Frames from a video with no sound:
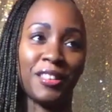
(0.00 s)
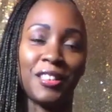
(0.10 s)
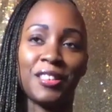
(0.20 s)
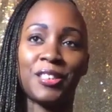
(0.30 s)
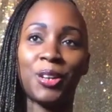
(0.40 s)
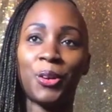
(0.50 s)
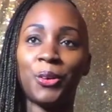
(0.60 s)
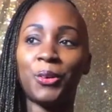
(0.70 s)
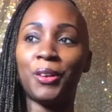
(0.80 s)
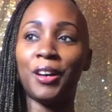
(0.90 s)

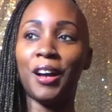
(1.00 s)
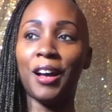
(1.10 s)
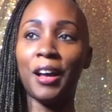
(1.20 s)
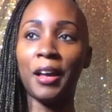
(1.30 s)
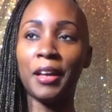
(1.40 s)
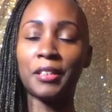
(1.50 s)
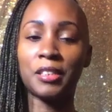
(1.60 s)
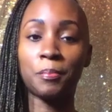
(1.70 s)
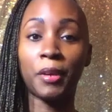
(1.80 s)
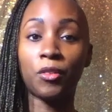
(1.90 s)
So it's
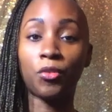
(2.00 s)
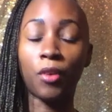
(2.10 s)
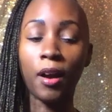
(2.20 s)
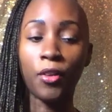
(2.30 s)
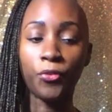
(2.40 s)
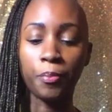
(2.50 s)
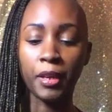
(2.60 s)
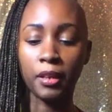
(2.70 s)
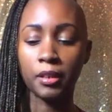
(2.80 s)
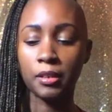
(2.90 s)
been rough
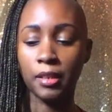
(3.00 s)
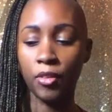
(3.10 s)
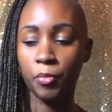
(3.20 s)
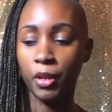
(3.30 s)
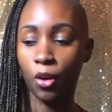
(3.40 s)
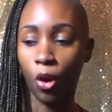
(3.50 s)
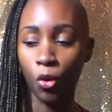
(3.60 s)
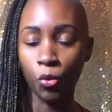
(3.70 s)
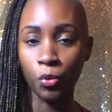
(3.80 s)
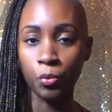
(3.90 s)
because I've been
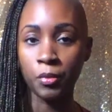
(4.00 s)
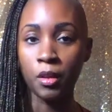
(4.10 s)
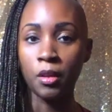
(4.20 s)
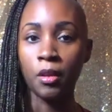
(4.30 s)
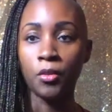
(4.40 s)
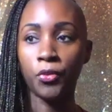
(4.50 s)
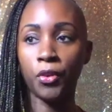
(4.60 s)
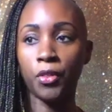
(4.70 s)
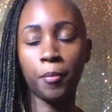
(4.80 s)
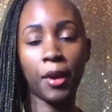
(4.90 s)
home for
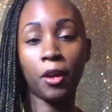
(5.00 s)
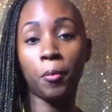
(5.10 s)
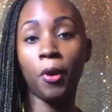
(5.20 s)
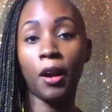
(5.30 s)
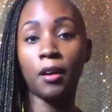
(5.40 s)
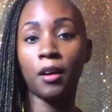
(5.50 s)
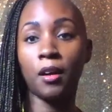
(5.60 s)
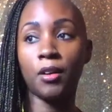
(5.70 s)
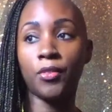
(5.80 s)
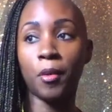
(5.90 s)
the better part
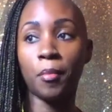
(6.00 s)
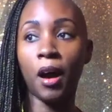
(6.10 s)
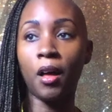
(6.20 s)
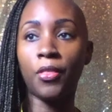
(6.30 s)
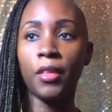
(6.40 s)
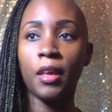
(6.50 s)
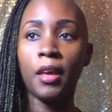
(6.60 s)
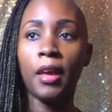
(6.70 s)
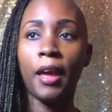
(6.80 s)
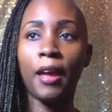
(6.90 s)
of a month,
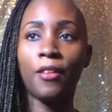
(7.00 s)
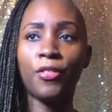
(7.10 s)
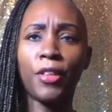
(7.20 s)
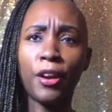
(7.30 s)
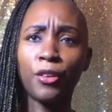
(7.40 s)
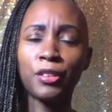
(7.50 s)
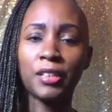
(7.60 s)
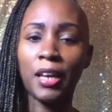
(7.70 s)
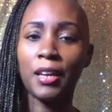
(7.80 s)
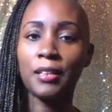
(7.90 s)
and they're
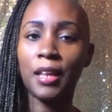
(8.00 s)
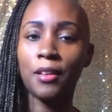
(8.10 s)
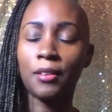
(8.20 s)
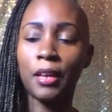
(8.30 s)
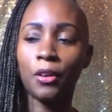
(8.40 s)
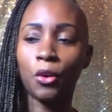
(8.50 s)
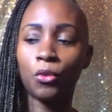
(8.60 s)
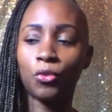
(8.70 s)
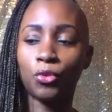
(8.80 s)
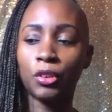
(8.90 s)
saying that they don't
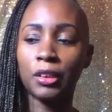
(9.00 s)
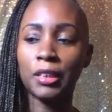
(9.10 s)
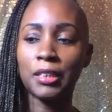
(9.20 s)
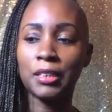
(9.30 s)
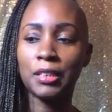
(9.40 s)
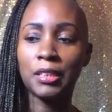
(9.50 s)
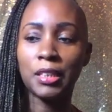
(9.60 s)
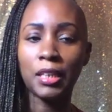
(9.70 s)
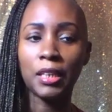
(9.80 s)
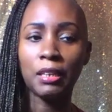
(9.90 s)
really
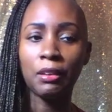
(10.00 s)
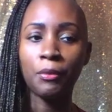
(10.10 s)
see